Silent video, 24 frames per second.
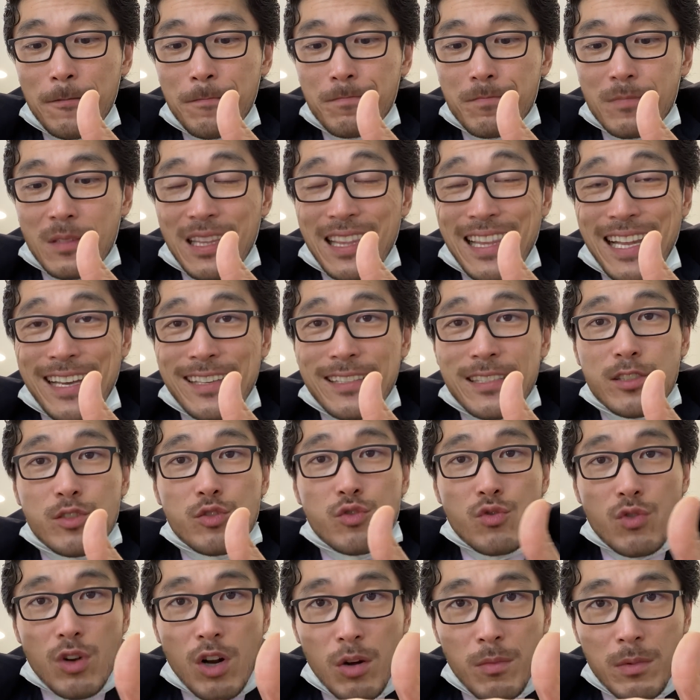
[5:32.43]
less
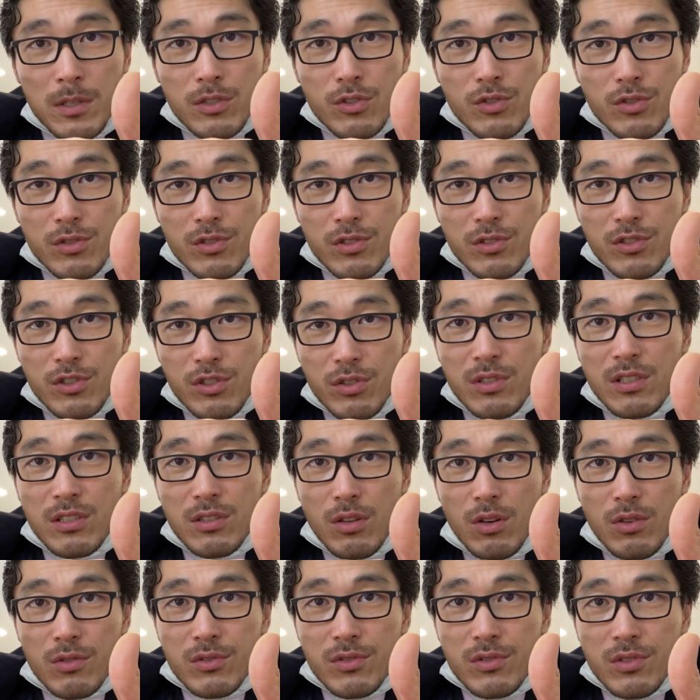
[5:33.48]
trauma to the
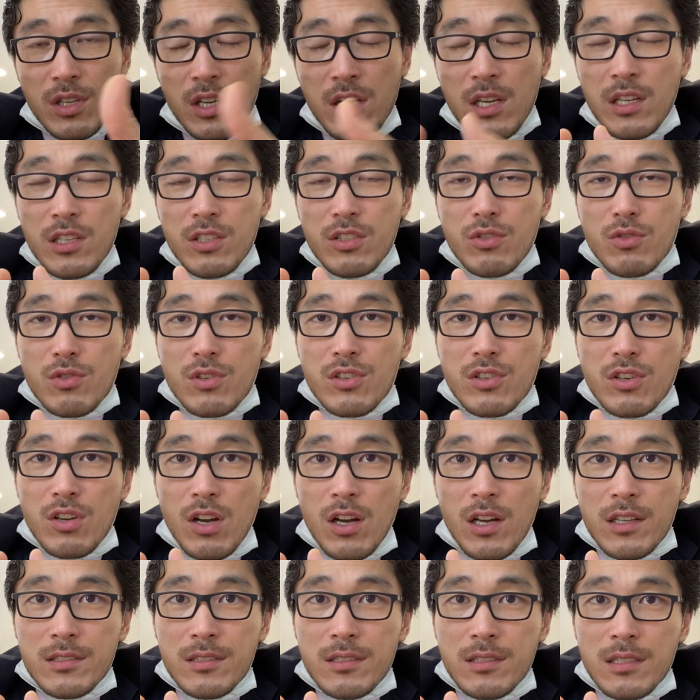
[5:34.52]
nose. You're
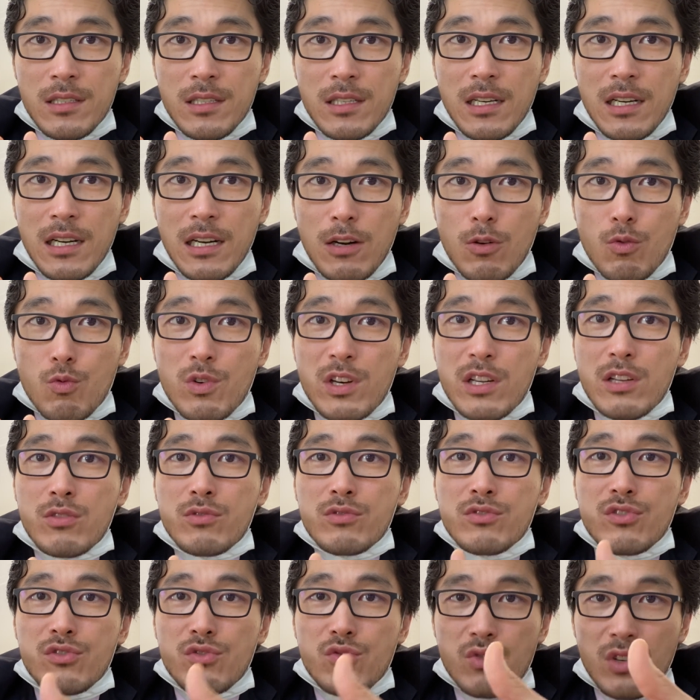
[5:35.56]
not
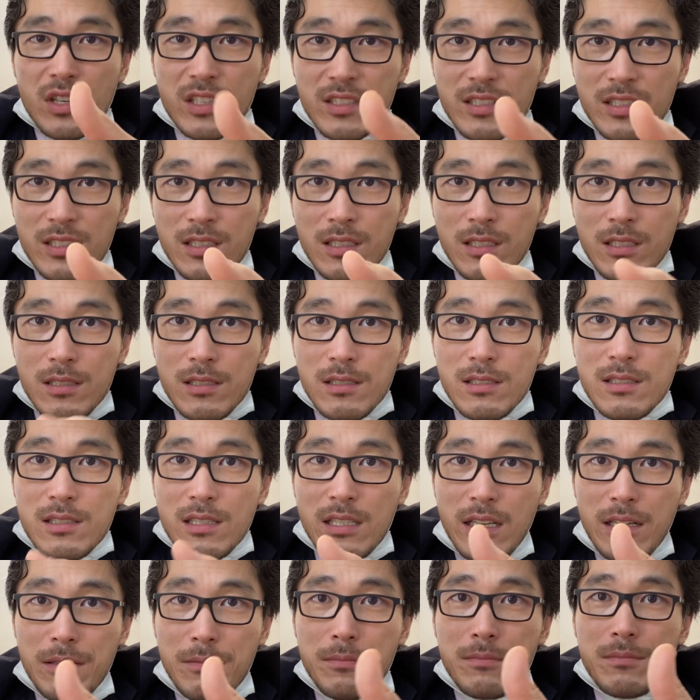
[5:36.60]
reconstructing
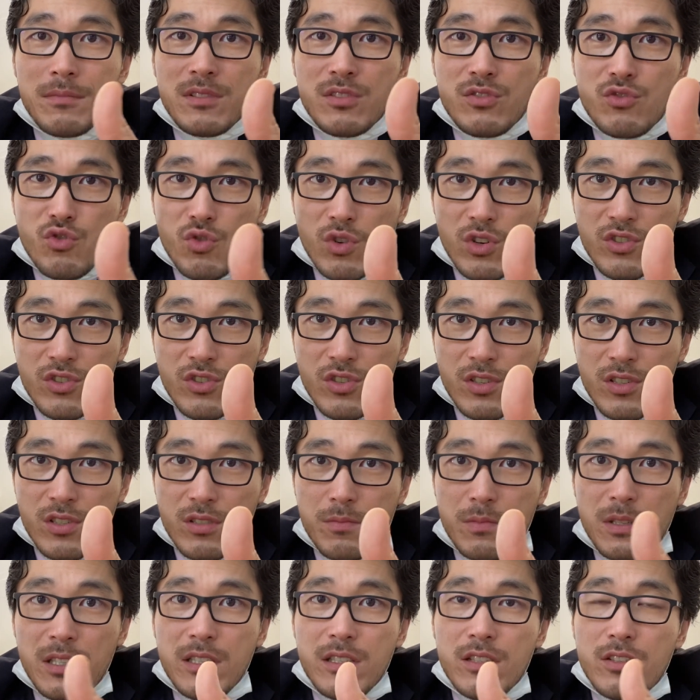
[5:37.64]
some structures,
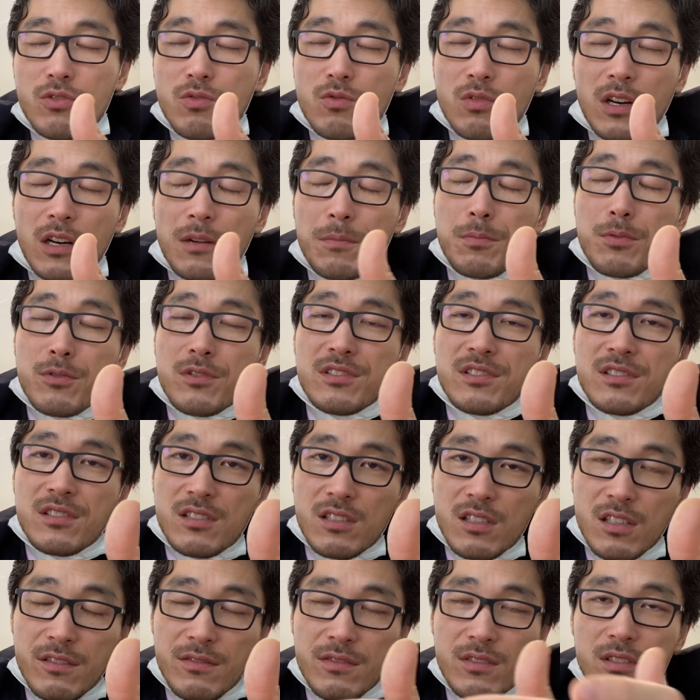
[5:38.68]
but you are
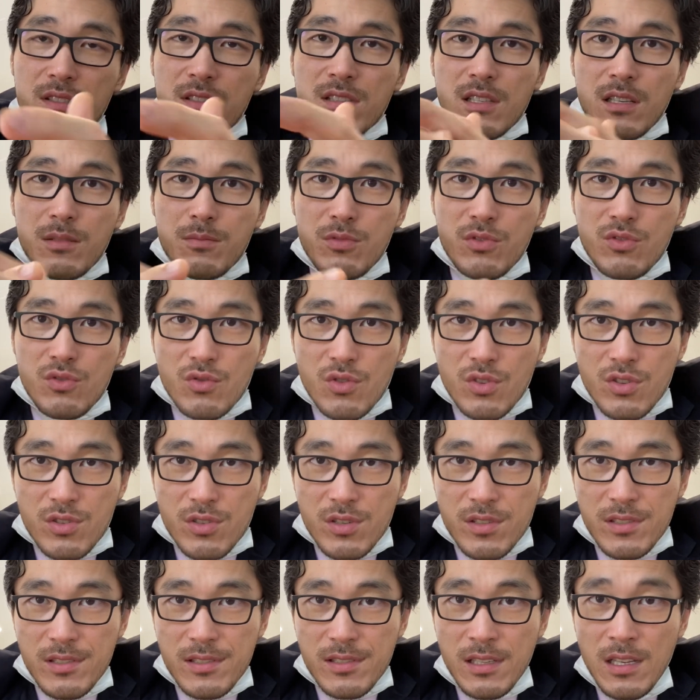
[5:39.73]
preserving some
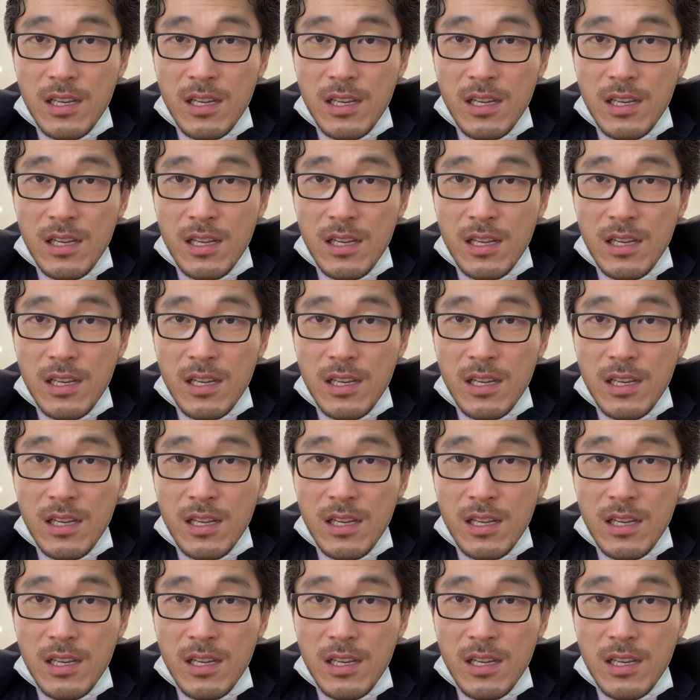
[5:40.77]
structures.